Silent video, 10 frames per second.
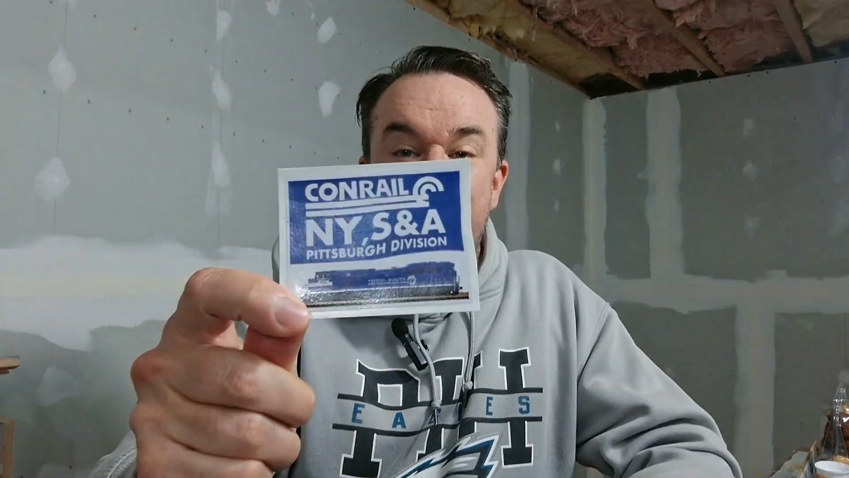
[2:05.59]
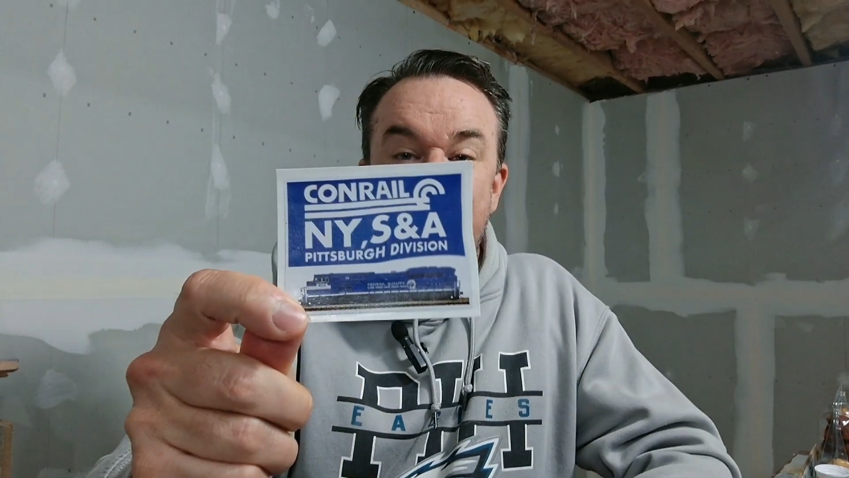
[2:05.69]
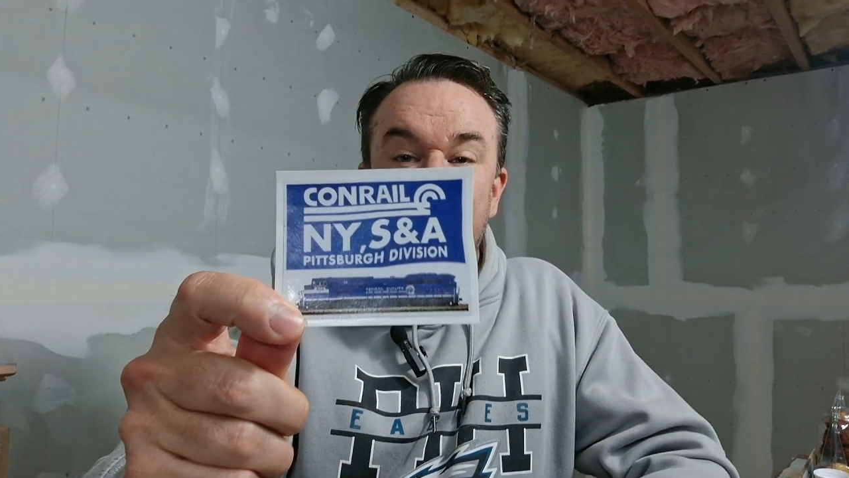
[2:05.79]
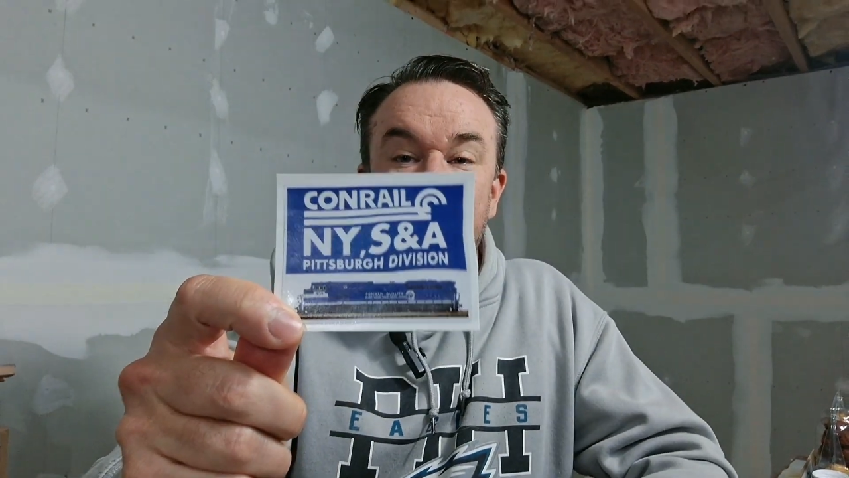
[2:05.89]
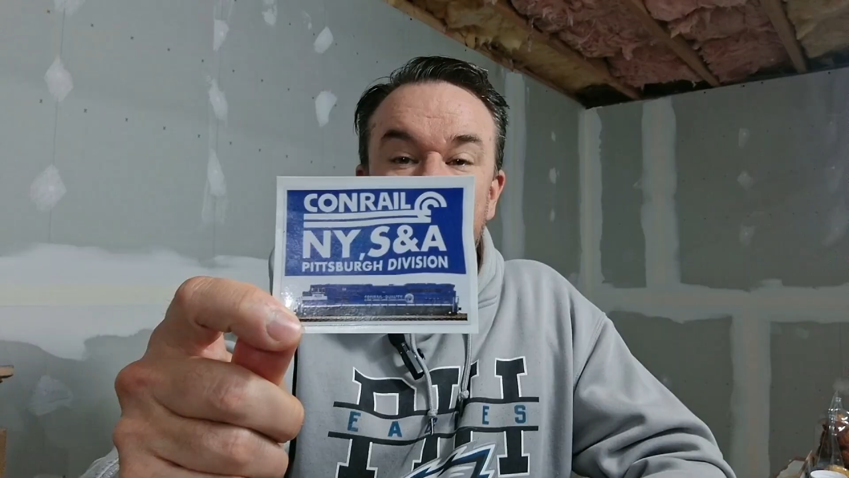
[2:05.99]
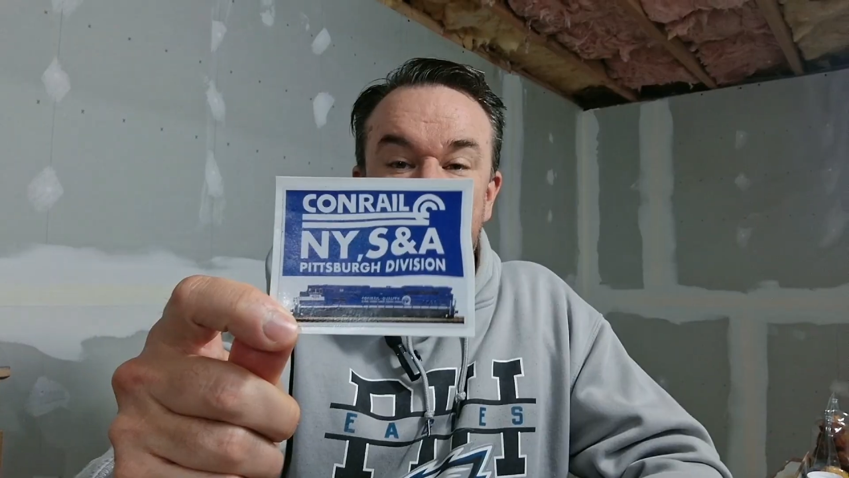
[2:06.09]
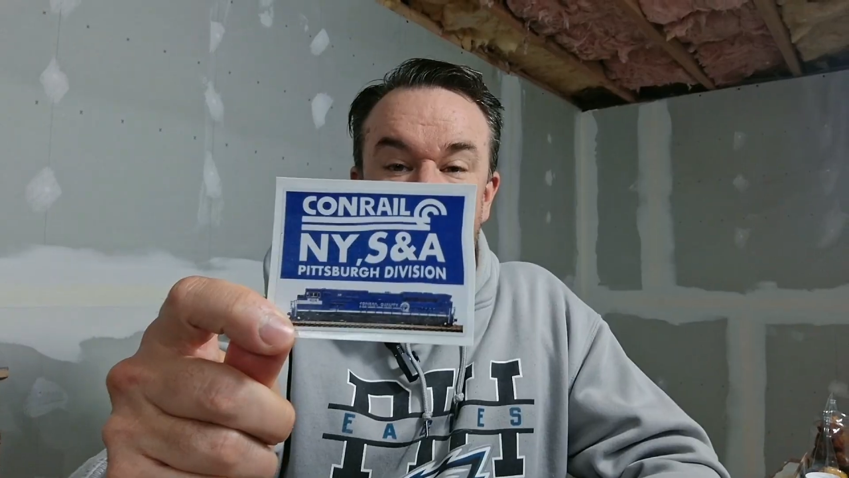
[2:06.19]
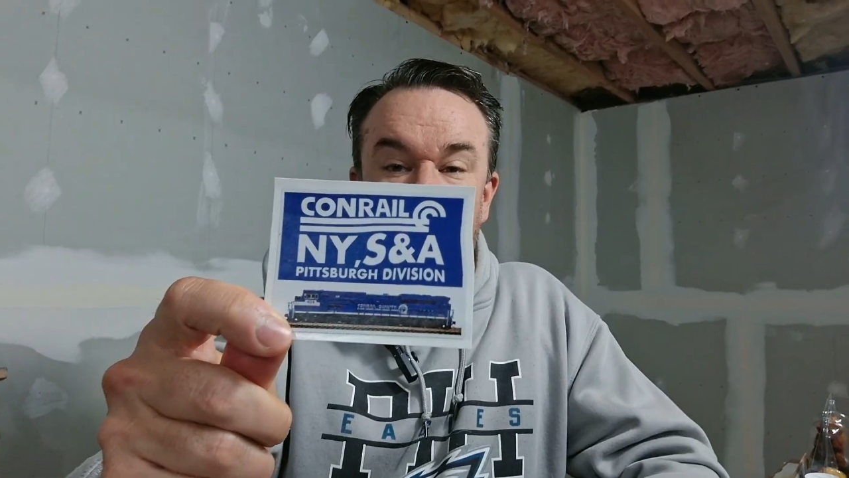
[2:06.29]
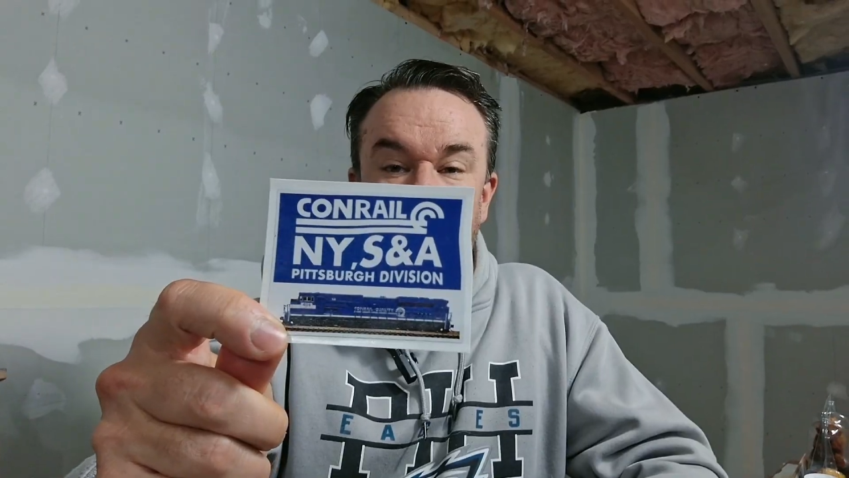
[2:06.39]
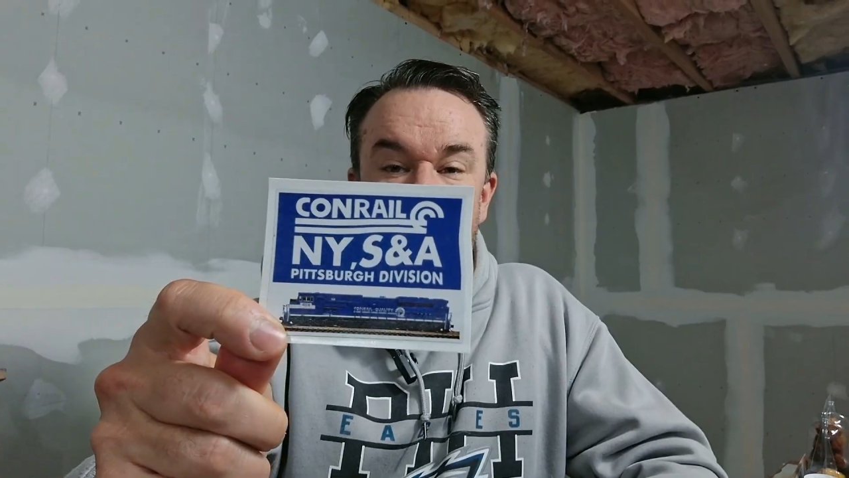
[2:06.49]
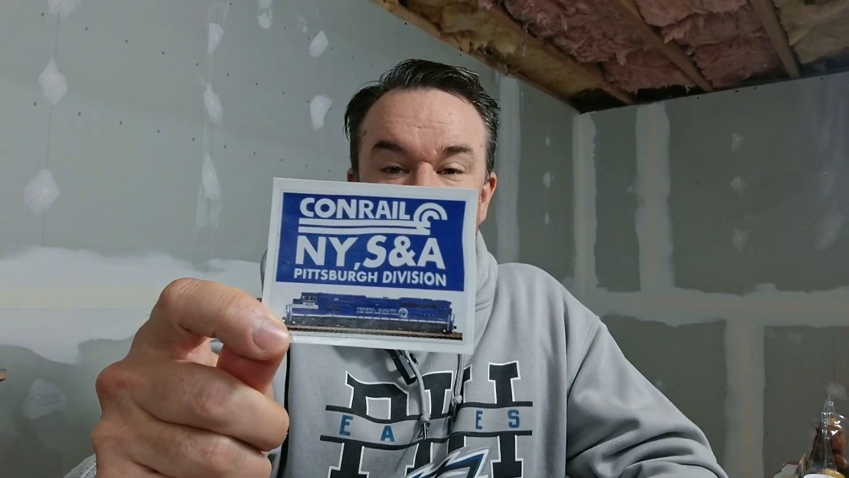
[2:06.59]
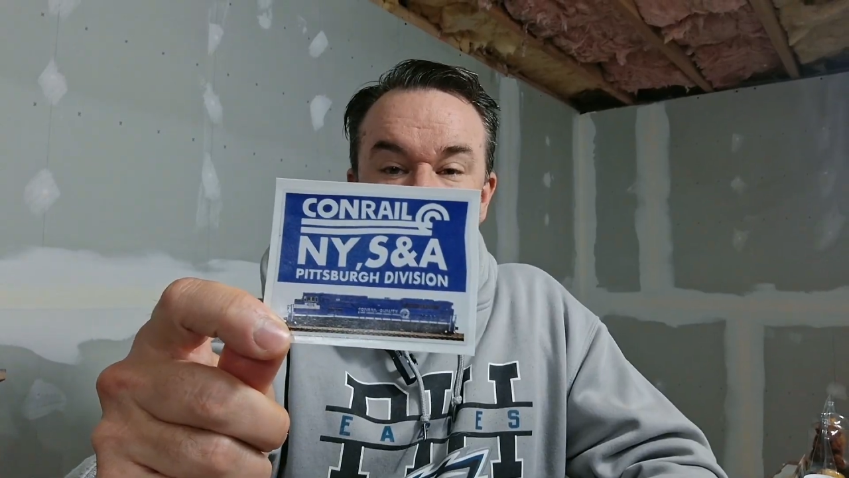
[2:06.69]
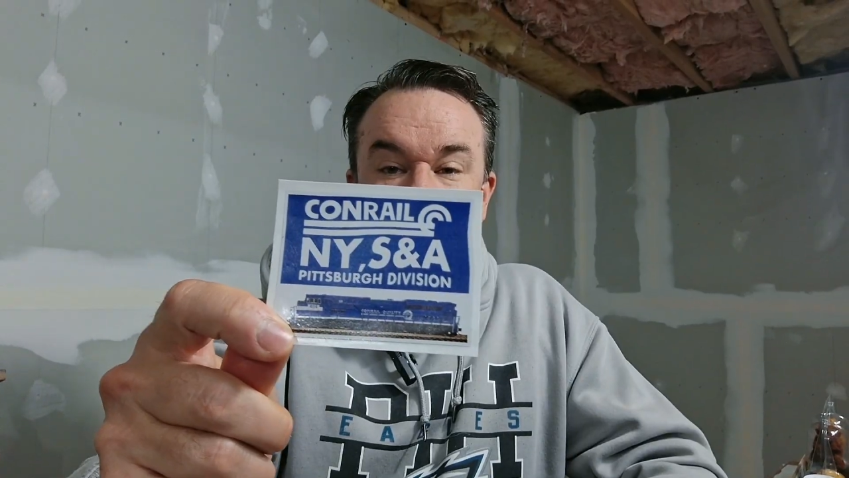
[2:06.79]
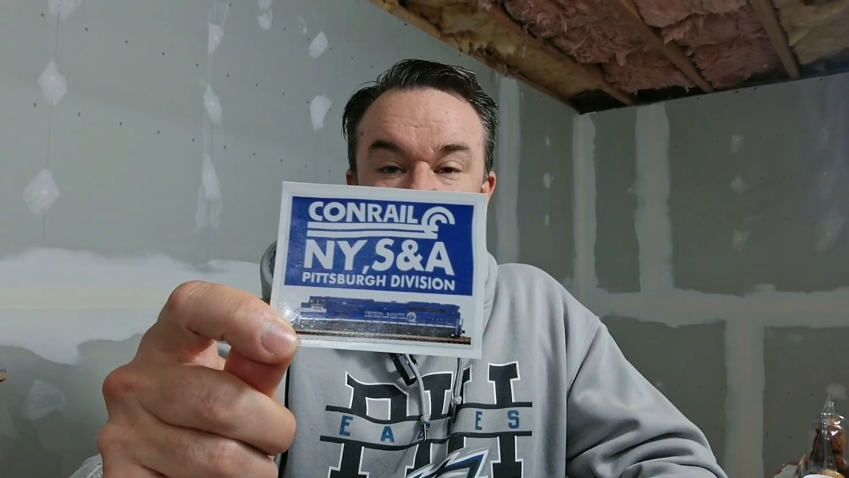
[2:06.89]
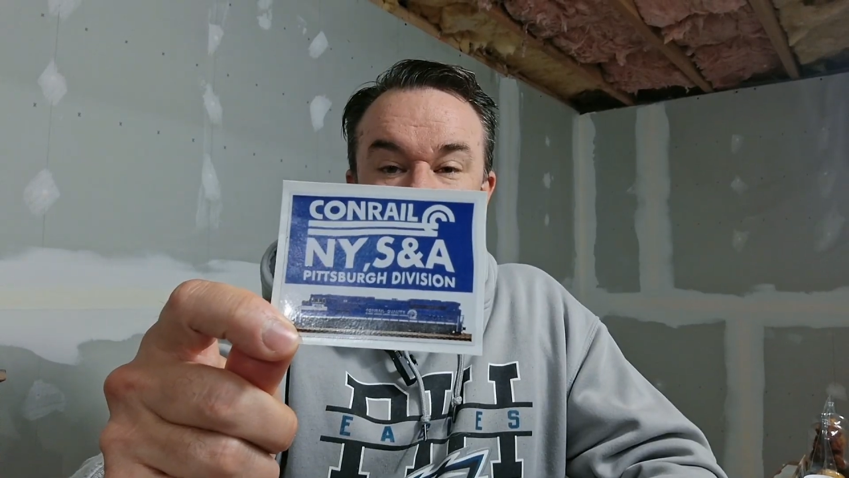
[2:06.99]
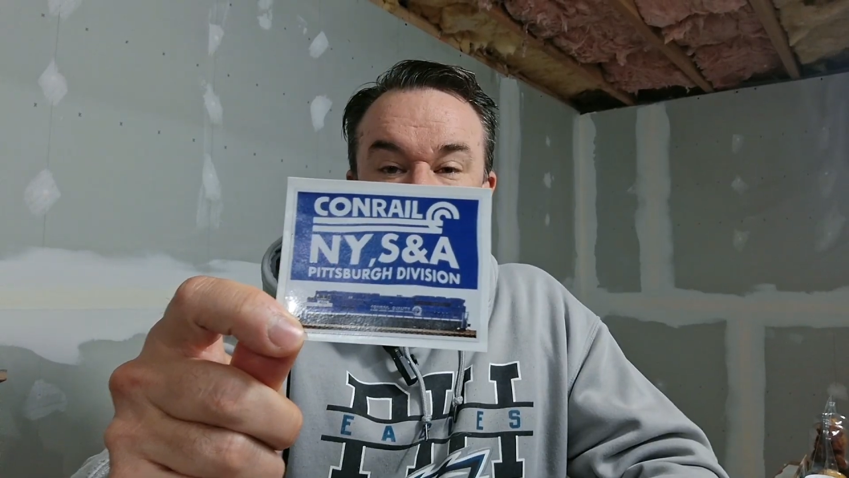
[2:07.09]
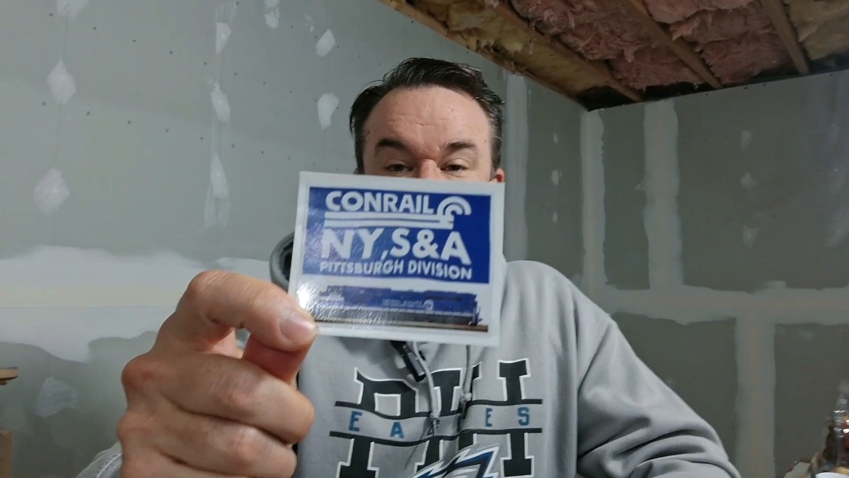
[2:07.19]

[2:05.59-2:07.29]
N-scale layout,